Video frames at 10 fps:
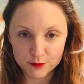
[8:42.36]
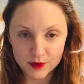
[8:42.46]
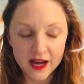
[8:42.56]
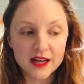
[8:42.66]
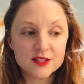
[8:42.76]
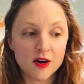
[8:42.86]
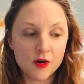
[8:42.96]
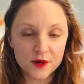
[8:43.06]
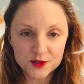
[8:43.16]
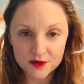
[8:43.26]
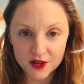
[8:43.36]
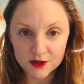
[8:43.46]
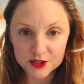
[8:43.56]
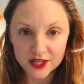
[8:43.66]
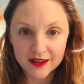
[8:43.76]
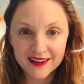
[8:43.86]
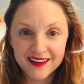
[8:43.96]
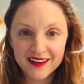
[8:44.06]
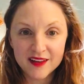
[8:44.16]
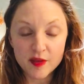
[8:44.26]
as always with coaching,
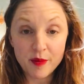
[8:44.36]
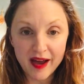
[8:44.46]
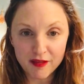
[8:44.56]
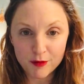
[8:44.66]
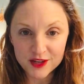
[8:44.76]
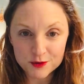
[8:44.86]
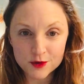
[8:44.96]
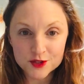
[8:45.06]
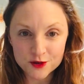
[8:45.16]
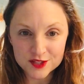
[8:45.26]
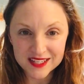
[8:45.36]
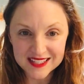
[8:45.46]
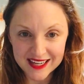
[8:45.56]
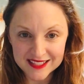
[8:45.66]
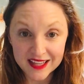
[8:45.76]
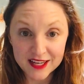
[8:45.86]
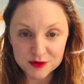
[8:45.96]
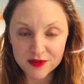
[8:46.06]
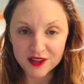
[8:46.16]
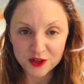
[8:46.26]
the pathway towards your success lies
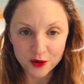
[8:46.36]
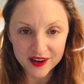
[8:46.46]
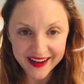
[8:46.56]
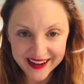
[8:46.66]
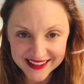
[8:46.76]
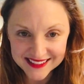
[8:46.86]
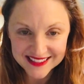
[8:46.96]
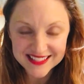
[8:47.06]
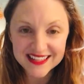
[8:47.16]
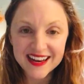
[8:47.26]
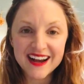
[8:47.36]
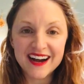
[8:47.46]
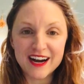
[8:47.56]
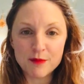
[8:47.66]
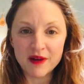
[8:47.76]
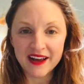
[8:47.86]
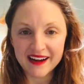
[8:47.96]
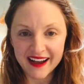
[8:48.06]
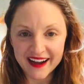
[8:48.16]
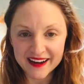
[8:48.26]
within your hands. And
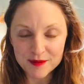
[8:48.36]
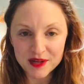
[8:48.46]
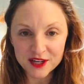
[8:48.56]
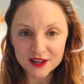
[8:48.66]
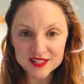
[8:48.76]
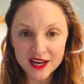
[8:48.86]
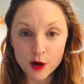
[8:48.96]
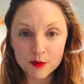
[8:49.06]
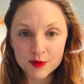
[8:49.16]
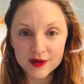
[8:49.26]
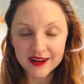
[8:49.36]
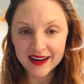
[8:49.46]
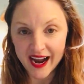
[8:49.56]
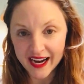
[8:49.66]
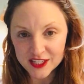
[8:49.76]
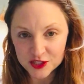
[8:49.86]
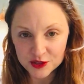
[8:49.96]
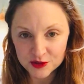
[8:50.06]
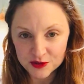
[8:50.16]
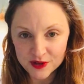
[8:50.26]
I'm here to help guide
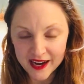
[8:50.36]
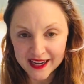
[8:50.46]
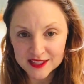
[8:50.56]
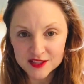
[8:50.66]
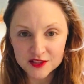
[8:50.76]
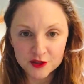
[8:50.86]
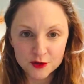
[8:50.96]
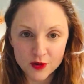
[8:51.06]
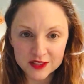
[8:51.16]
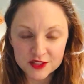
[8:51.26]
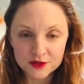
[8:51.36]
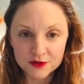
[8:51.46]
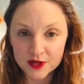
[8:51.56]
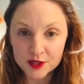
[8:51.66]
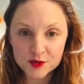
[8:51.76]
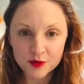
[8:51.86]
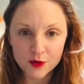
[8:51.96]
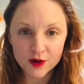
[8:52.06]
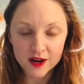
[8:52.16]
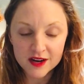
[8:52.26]
you as you want to
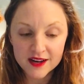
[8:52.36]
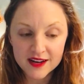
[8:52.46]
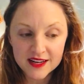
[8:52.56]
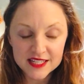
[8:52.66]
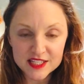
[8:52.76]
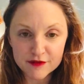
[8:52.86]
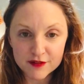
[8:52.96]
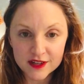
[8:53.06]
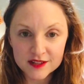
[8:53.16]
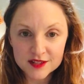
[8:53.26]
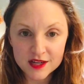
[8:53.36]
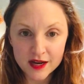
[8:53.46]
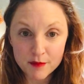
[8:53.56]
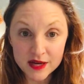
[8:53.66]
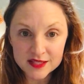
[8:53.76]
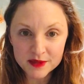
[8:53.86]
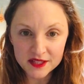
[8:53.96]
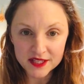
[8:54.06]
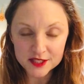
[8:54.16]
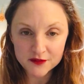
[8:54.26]
explore different
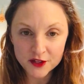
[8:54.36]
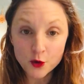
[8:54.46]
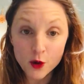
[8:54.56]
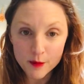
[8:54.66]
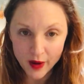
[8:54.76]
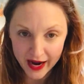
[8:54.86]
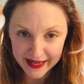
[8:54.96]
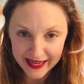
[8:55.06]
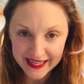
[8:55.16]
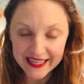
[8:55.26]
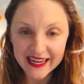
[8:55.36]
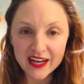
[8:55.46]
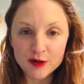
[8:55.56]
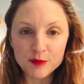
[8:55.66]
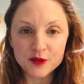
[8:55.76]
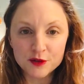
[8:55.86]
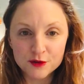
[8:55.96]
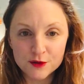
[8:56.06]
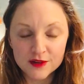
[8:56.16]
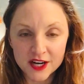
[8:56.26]
possibilities for your body and help
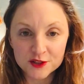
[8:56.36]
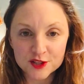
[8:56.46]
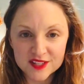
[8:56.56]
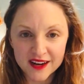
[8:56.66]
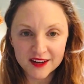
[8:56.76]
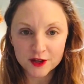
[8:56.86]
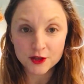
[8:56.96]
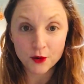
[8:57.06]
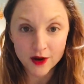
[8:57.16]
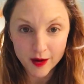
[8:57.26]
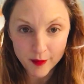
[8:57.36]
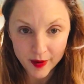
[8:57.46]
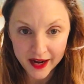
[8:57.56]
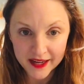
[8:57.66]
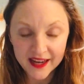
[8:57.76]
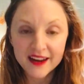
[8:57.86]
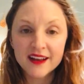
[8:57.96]
you understand how your body